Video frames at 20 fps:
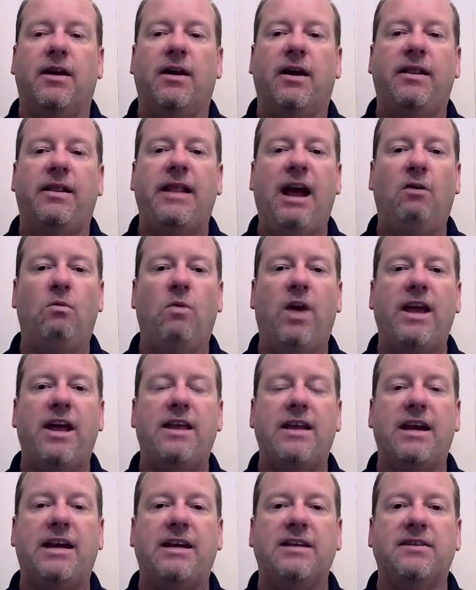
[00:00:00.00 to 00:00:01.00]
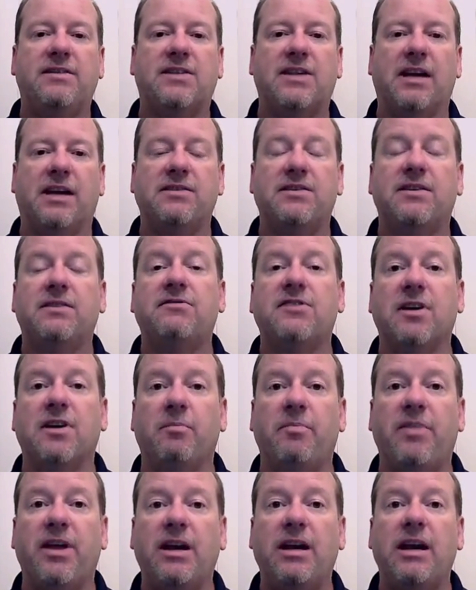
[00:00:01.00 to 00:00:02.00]
And that way they can sense if
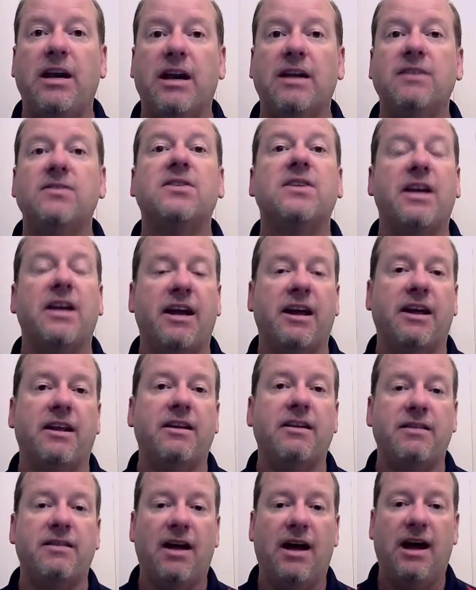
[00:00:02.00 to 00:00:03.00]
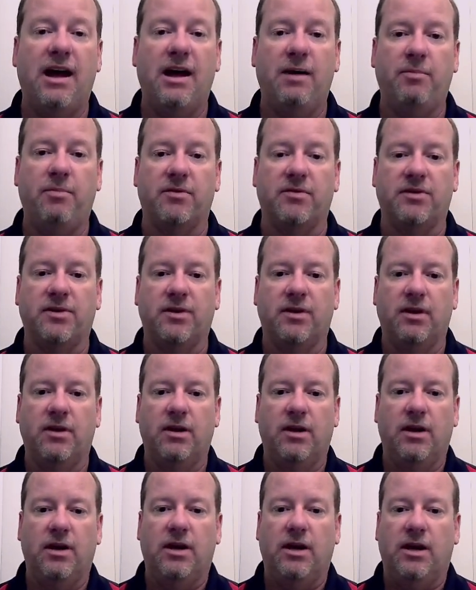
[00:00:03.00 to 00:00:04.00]
something is in the hoppers.
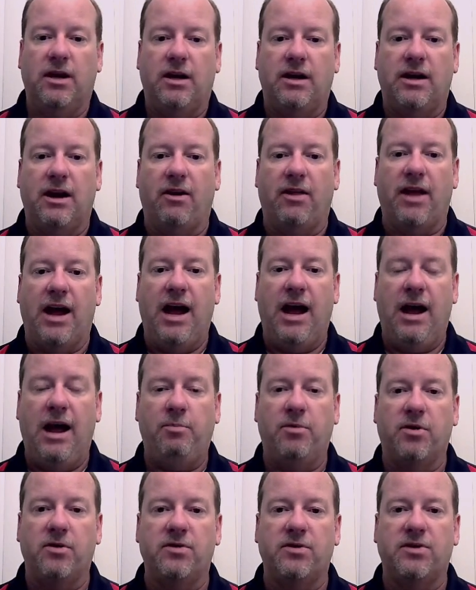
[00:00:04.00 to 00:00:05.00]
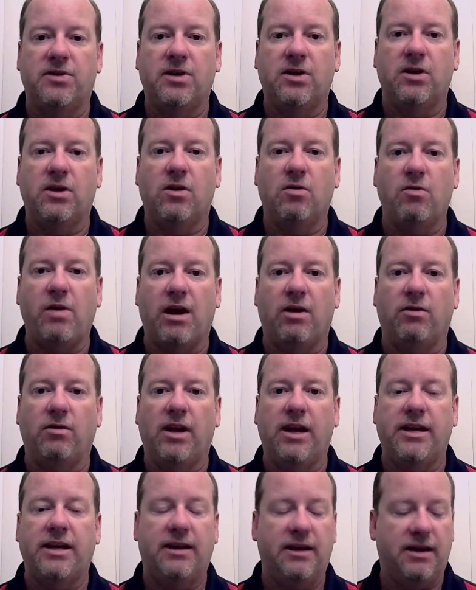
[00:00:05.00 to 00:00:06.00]
Now the hoppers go down
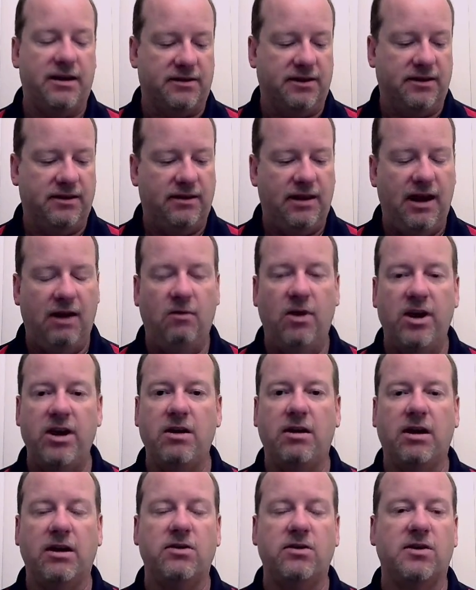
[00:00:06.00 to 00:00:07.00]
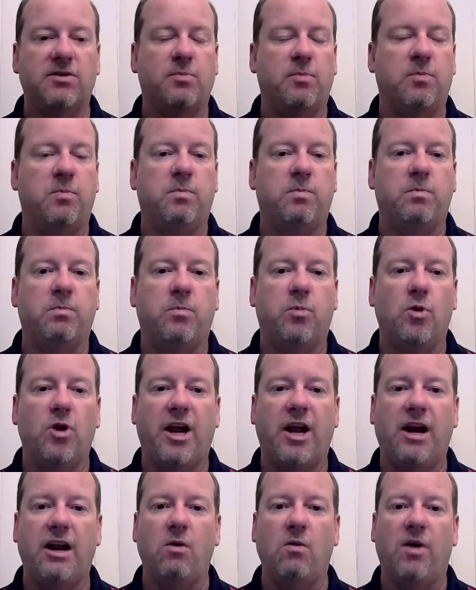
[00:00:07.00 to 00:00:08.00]
like this. That one you can just put
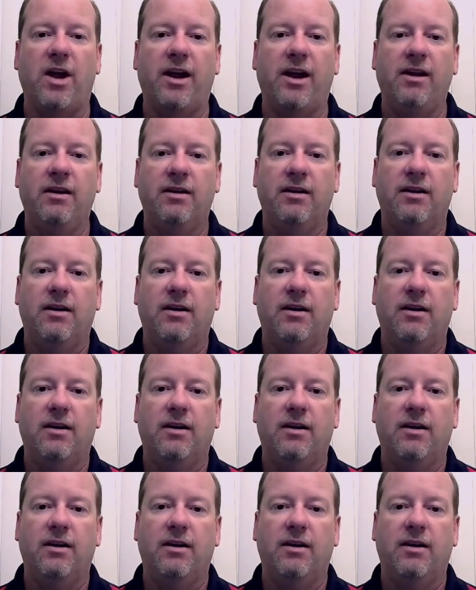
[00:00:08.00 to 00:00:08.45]
anyway.